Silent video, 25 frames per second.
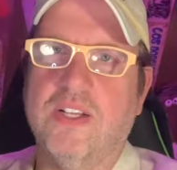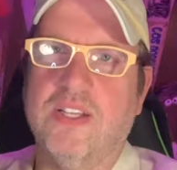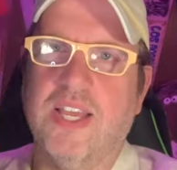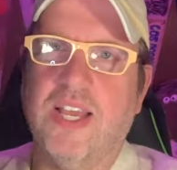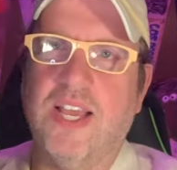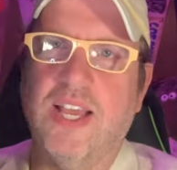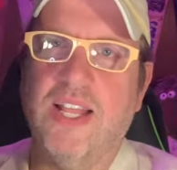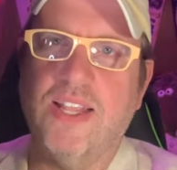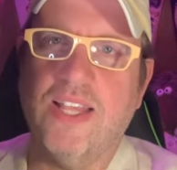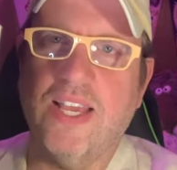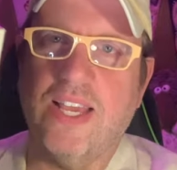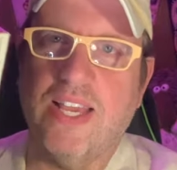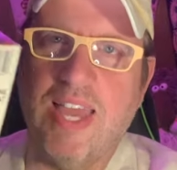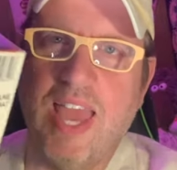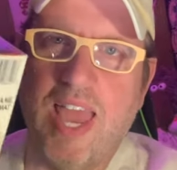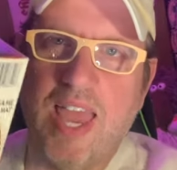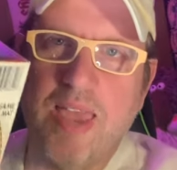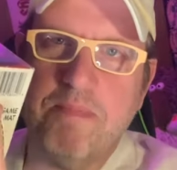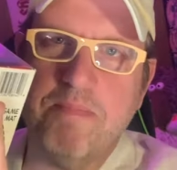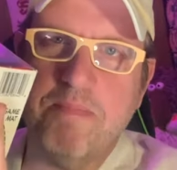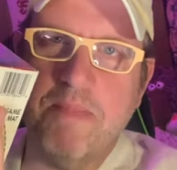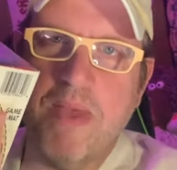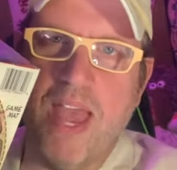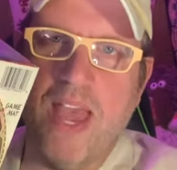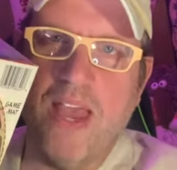They got the
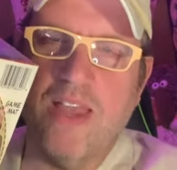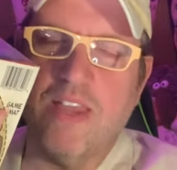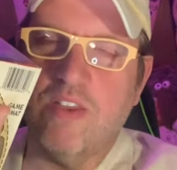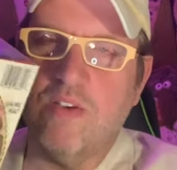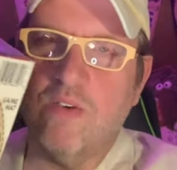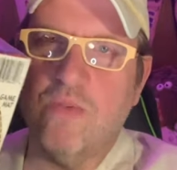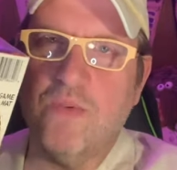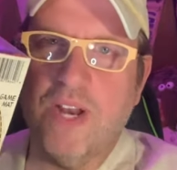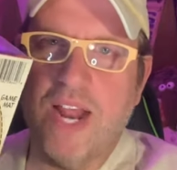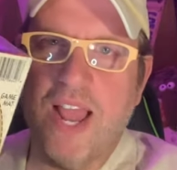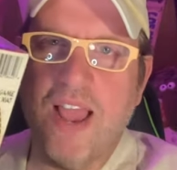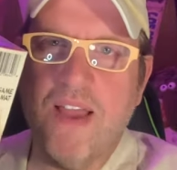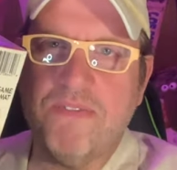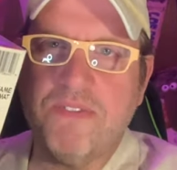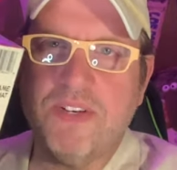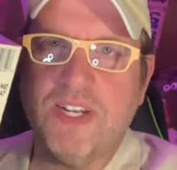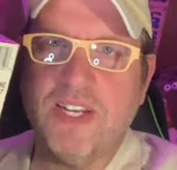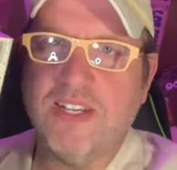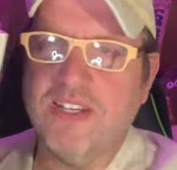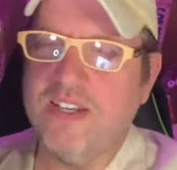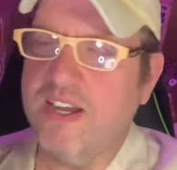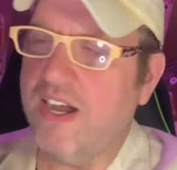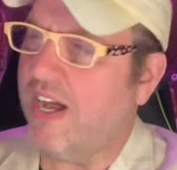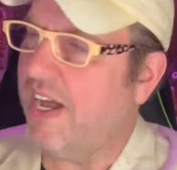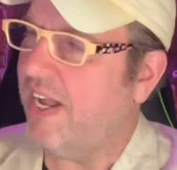game mat you would have to
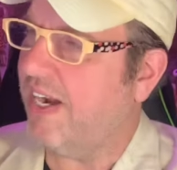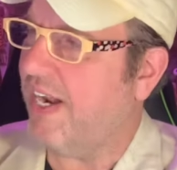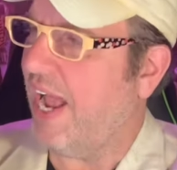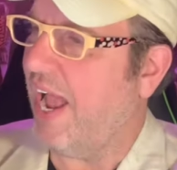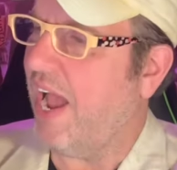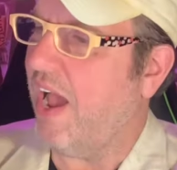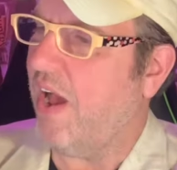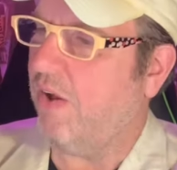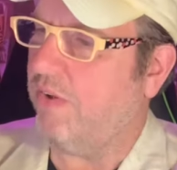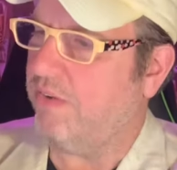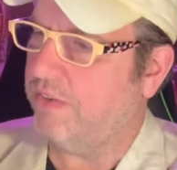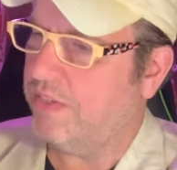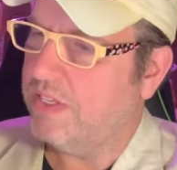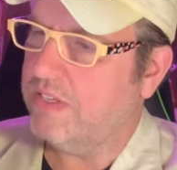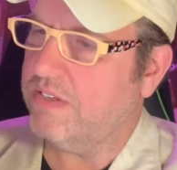cut out.